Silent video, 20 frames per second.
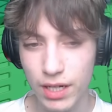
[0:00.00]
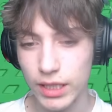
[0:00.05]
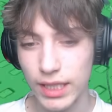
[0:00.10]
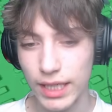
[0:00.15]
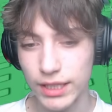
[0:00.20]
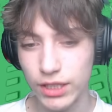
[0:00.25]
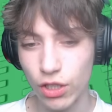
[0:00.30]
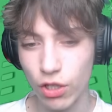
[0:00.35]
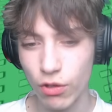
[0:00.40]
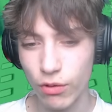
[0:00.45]

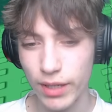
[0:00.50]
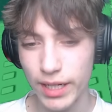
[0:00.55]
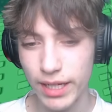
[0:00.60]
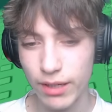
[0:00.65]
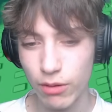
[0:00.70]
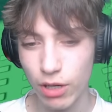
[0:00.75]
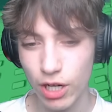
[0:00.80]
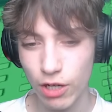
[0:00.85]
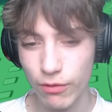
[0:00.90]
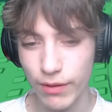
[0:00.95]
So I don't
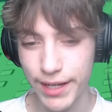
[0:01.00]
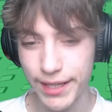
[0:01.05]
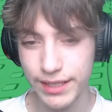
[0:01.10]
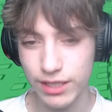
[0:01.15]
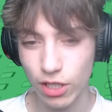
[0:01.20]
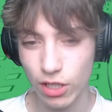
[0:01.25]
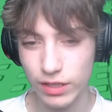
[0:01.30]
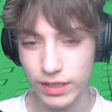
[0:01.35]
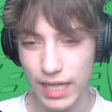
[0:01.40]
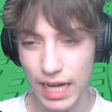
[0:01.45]
really want to
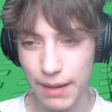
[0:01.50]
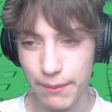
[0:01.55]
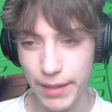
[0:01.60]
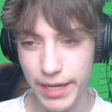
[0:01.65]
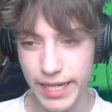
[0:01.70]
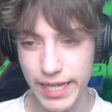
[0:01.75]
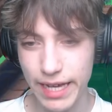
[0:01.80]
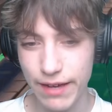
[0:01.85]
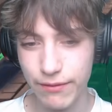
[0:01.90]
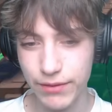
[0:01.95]
waste all that
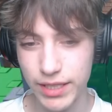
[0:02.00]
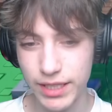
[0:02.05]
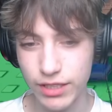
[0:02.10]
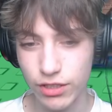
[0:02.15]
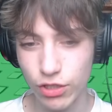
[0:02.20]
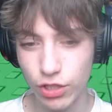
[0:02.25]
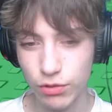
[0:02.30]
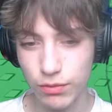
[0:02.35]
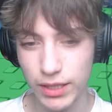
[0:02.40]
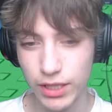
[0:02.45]
many Heavenly
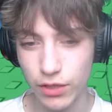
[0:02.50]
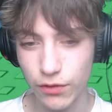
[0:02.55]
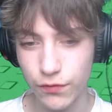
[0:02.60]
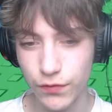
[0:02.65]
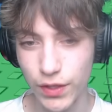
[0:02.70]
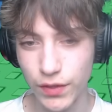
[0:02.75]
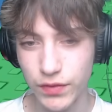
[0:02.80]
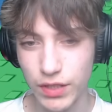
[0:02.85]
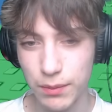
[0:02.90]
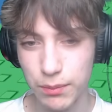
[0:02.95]
2s when they're
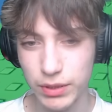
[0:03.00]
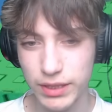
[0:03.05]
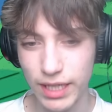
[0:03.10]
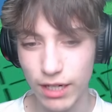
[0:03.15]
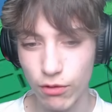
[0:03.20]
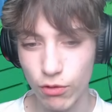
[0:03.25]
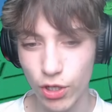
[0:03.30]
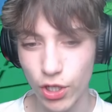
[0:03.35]
50%